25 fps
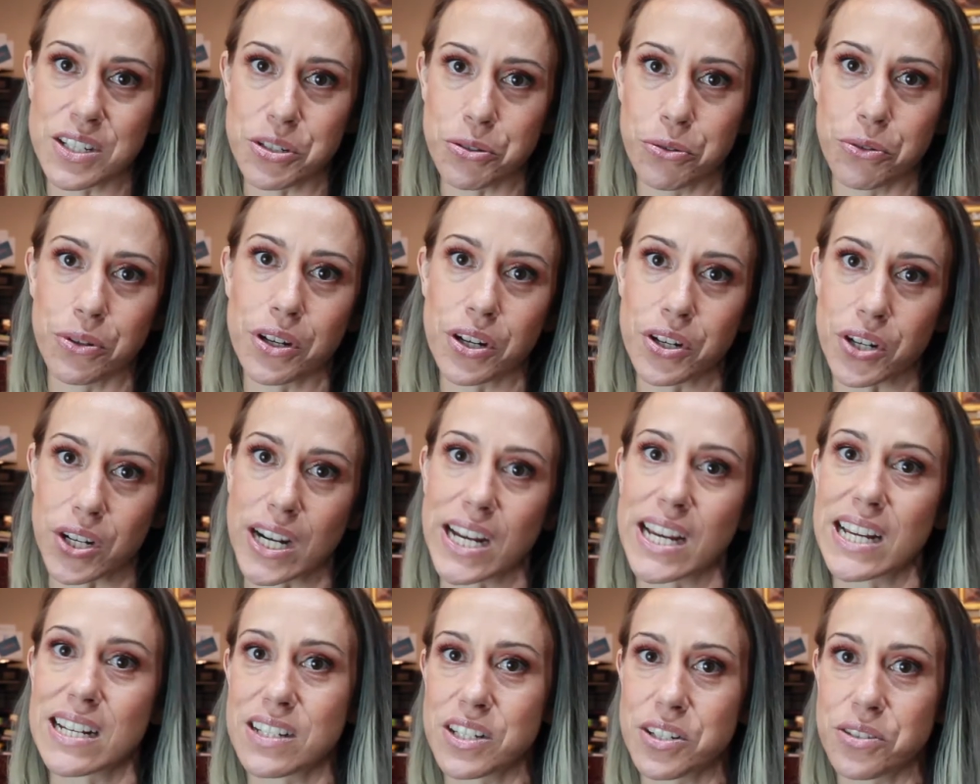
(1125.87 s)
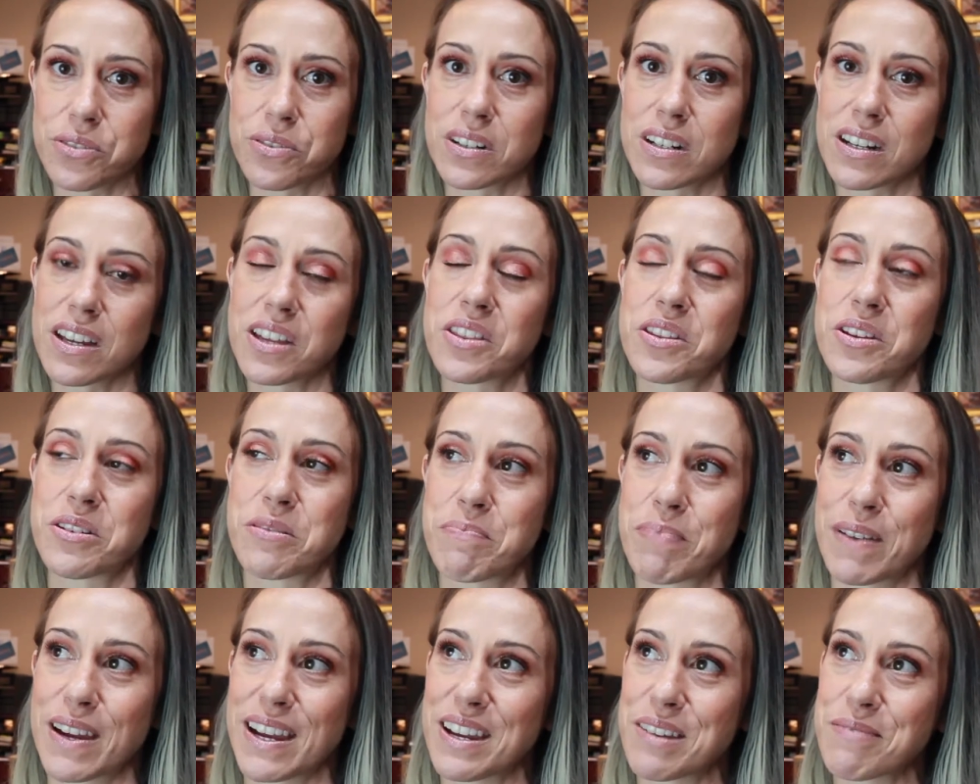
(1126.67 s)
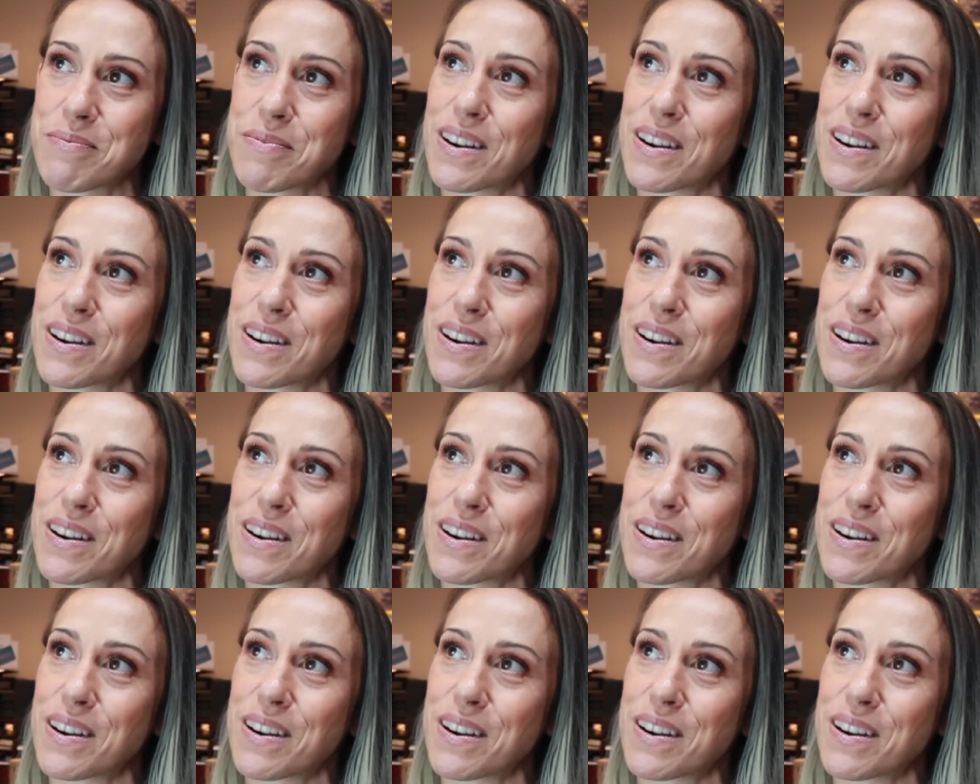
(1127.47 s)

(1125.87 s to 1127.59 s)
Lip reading: to a green to another bike